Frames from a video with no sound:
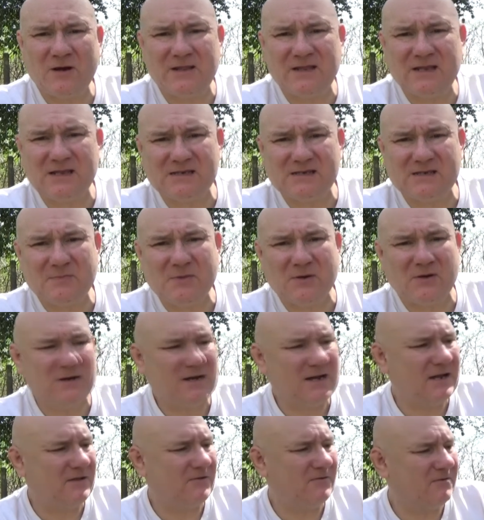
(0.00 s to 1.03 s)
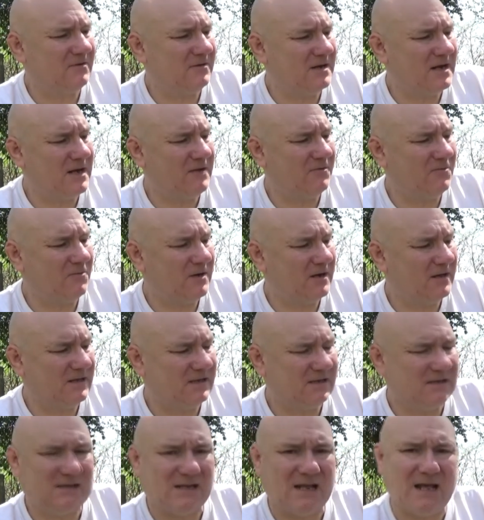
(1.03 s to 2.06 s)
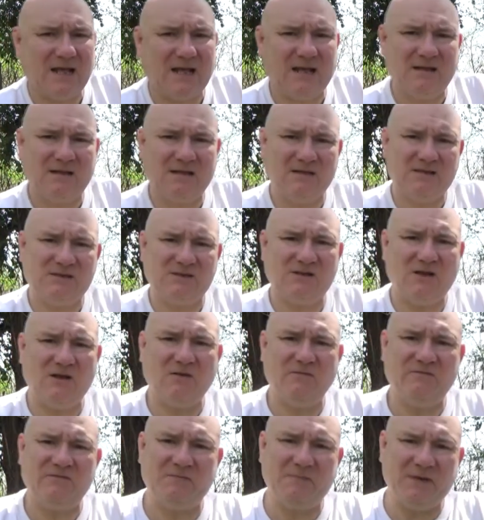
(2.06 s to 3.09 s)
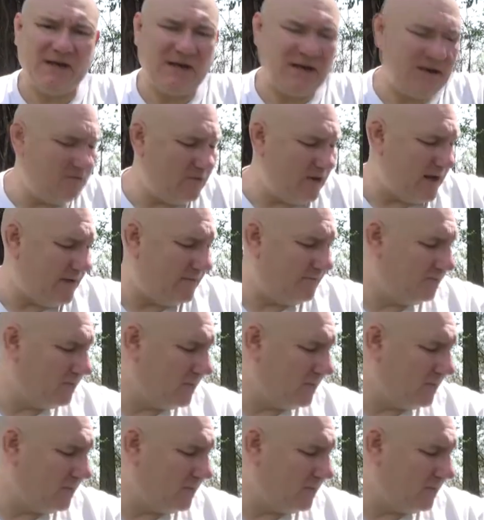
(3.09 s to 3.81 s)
of these to build another one of these stoves. But anyway,